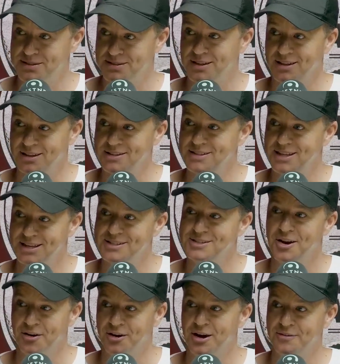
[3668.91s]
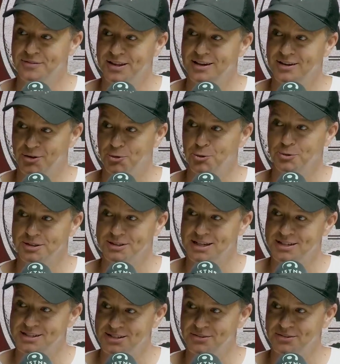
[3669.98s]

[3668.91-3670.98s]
the best thing is he's going over there to call the